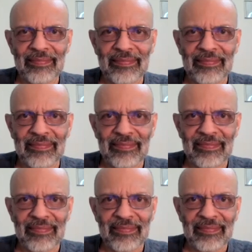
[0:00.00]

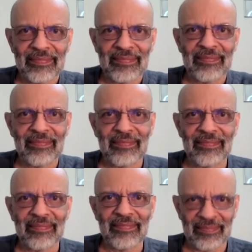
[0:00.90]

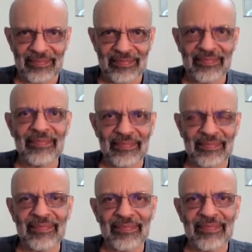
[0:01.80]

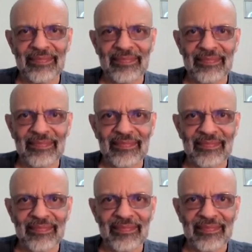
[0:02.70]

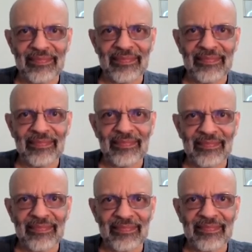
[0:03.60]

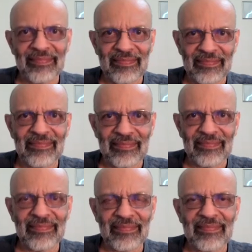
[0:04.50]

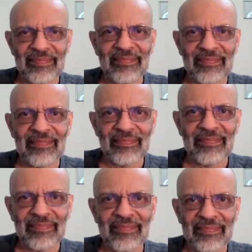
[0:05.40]

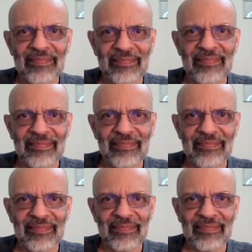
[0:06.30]

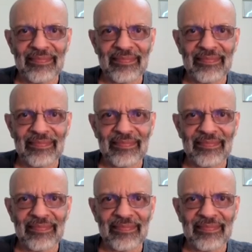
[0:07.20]
[no speech]